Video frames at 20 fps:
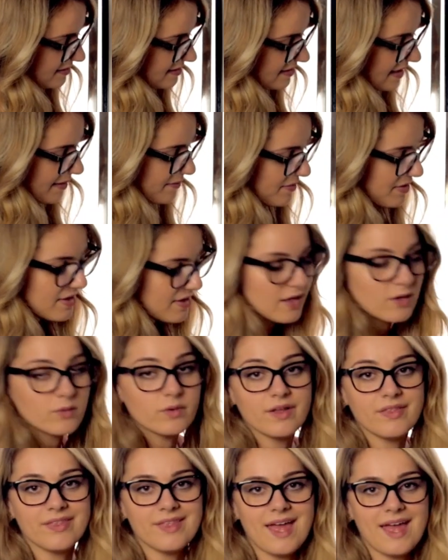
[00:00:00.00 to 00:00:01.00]
same
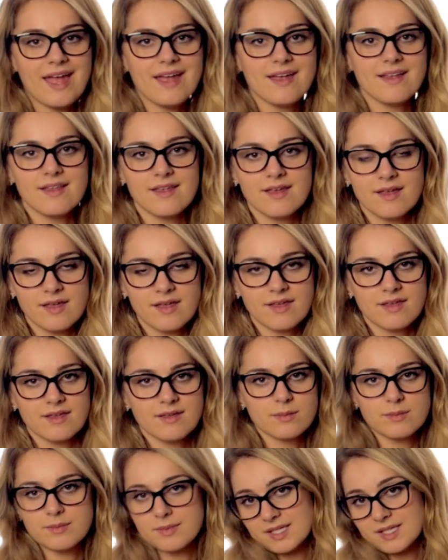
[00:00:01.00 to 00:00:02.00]
thing with elle,
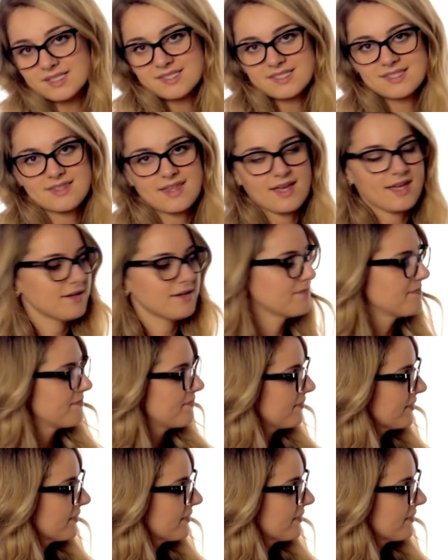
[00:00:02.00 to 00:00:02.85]
it means they.